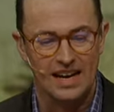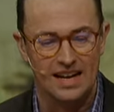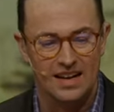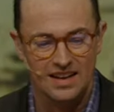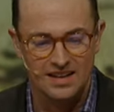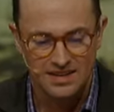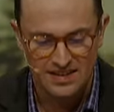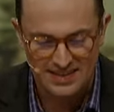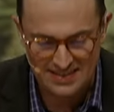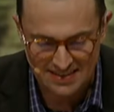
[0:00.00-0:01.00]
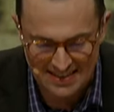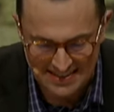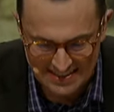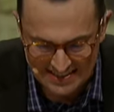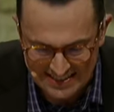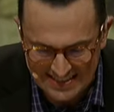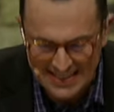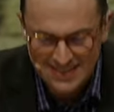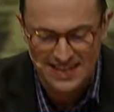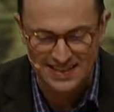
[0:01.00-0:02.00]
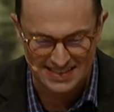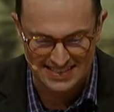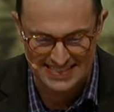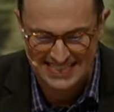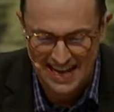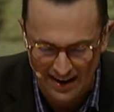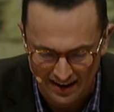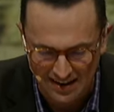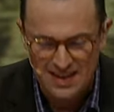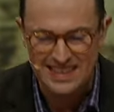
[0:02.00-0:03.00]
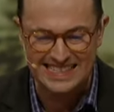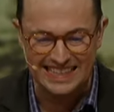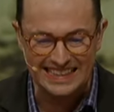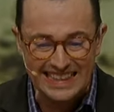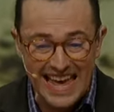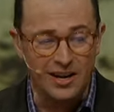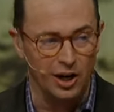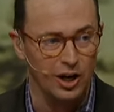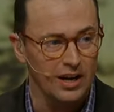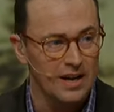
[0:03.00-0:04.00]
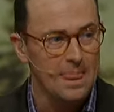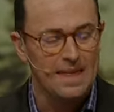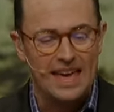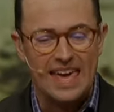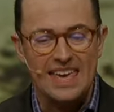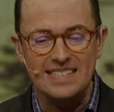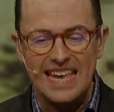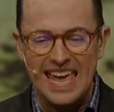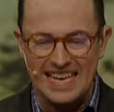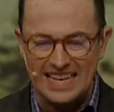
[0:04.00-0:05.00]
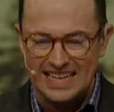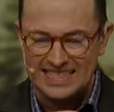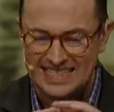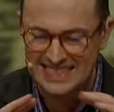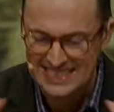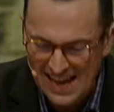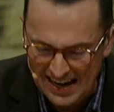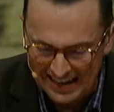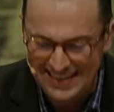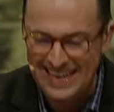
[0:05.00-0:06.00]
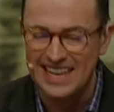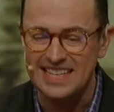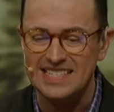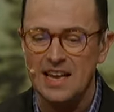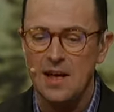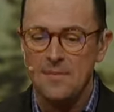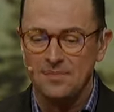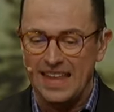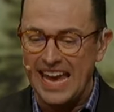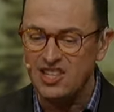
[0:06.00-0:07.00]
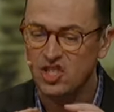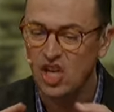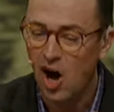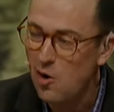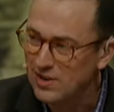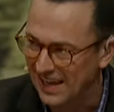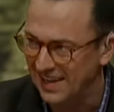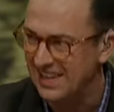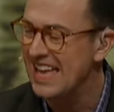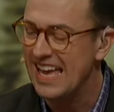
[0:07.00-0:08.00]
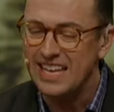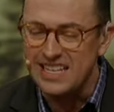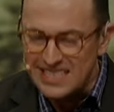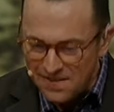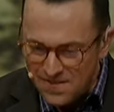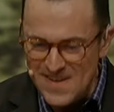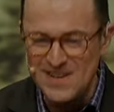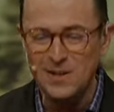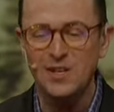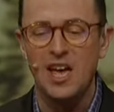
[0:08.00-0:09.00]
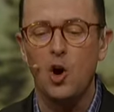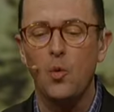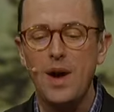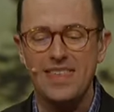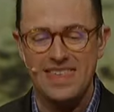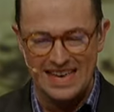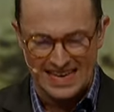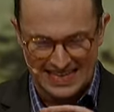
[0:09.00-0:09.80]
uh, this signet sign, this letter is a sign, it is a token, it is filled with